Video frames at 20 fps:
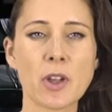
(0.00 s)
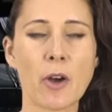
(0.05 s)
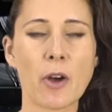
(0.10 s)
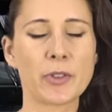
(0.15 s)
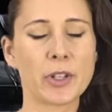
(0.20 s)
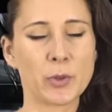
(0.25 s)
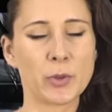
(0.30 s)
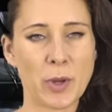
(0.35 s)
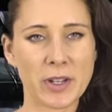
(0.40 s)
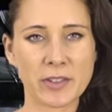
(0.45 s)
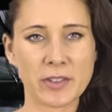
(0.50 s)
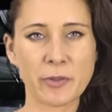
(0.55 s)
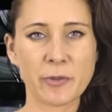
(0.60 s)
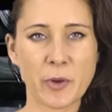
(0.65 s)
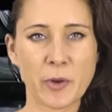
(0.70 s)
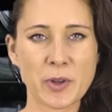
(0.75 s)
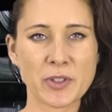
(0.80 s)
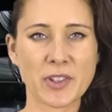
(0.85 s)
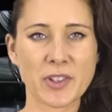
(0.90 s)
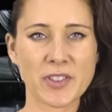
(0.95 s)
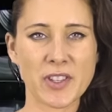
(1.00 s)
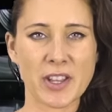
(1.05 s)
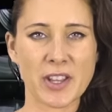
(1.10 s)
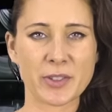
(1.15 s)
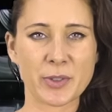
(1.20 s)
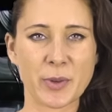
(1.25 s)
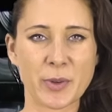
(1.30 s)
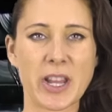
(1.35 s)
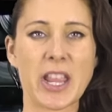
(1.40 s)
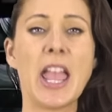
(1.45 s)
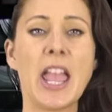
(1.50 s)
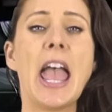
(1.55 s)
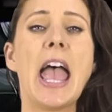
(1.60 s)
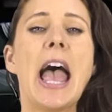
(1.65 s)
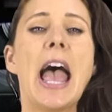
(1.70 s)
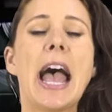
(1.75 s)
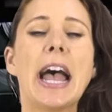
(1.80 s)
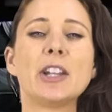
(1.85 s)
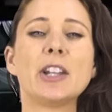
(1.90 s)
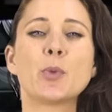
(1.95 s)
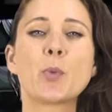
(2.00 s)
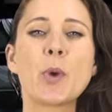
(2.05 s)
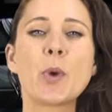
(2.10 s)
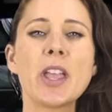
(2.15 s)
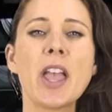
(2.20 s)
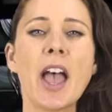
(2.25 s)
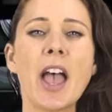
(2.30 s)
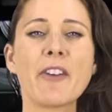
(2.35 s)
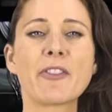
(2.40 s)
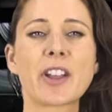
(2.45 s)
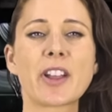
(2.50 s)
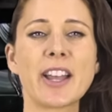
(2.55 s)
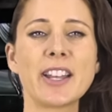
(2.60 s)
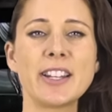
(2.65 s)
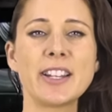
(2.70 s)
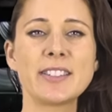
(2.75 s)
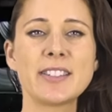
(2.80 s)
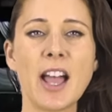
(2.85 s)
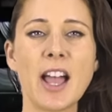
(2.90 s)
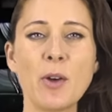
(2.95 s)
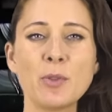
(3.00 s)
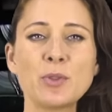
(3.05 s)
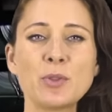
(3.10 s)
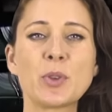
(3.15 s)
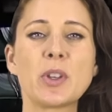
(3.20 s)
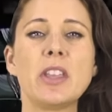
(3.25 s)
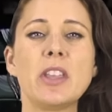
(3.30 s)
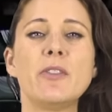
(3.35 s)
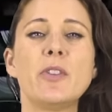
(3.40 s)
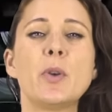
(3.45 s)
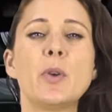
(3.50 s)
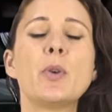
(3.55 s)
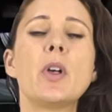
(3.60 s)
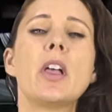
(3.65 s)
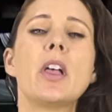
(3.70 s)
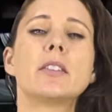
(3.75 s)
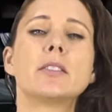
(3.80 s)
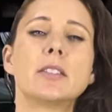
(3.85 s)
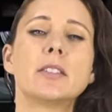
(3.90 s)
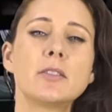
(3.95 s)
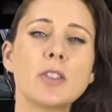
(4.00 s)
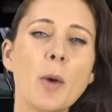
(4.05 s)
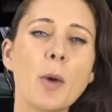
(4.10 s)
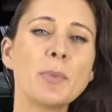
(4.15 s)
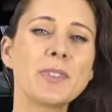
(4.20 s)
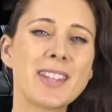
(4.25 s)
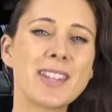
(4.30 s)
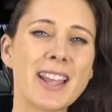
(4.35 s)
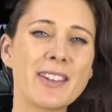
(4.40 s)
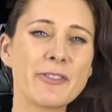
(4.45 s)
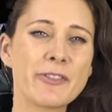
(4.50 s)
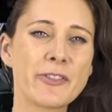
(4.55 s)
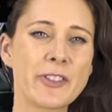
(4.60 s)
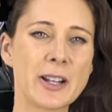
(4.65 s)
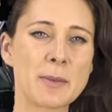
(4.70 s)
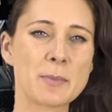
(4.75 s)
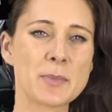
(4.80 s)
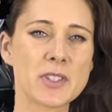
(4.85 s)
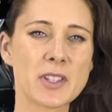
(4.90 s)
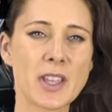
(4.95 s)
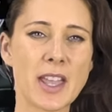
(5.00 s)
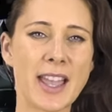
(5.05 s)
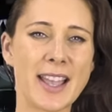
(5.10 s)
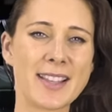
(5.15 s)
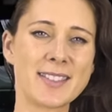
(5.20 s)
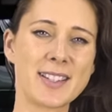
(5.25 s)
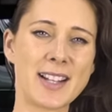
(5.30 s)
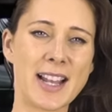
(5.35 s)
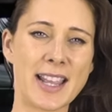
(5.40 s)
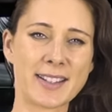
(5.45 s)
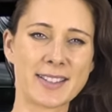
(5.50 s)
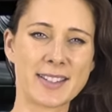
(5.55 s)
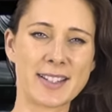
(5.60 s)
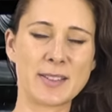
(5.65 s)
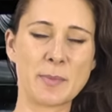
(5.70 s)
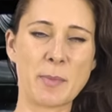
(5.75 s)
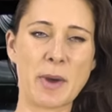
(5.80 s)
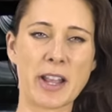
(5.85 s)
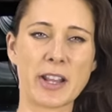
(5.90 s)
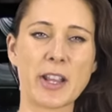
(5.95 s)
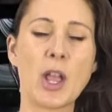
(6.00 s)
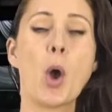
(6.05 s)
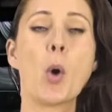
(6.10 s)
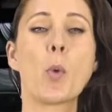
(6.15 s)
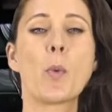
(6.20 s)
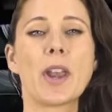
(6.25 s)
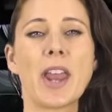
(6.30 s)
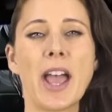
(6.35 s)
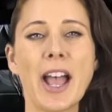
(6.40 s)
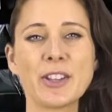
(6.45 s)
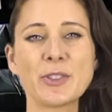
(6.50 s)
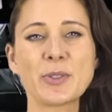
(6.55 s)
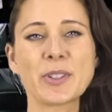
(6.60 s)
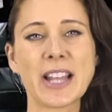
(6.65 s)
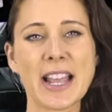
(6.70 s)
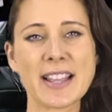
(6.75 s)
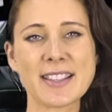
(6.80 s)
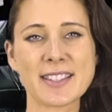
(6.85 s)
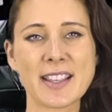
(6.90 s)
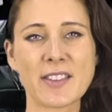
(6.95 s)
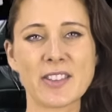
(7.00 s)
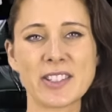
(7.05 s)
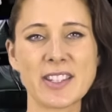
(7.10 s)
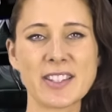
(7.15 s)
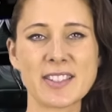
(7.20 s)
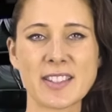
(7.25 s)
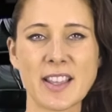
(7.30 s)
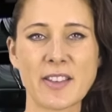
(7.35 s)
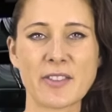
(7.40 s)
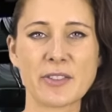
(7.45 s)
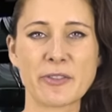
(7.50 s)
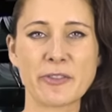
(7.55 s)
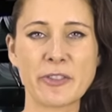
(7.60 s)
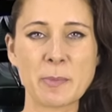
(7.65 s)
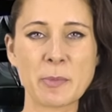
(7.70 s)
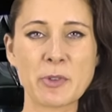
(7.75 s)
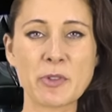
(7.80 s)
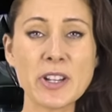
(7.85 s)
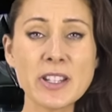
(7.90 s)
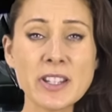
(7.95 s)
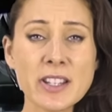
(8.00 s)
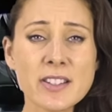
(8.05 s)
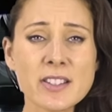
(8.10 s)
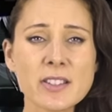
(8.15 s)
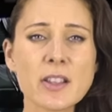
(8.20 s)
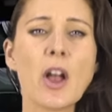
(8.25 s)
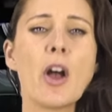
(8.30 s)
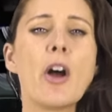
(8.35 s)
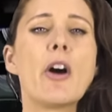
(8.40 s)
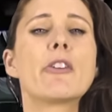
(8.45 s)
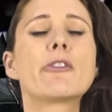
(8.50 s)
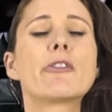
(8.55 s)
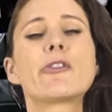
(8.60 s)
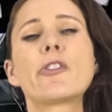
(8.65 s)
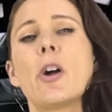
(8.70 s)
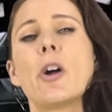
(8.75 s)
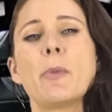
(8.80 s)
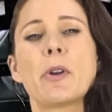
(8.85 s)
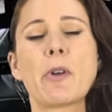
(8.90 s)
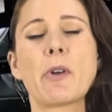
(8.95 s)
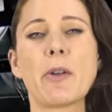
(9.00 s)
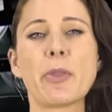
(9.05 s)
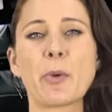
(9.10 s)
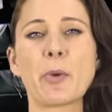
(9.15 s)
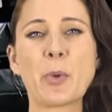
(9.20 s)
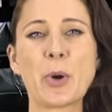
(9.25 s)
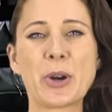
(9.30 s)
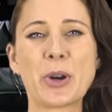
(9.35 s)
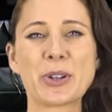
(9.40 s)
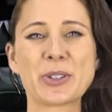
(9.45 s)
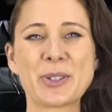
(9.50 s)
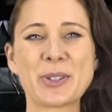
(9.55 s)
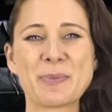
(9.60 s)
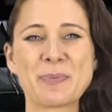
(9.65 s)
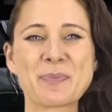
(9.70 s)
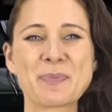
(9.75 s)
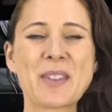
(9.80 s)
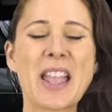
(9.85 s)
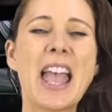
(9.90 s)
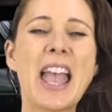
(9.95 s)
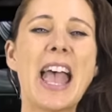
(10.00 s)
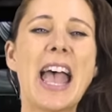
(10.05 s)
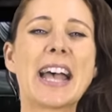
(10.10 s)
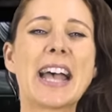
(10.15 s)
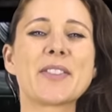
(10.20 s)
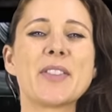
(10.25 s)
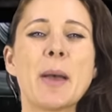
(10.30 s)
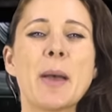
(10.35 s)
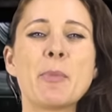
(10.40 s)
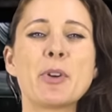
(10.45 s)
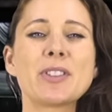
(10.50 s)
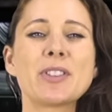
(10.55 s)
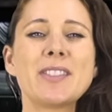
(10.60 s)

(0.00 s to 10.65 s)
of the 21st century, and we have cut it down to give you the top 10 films as selected by 177 film critics from around the world. At number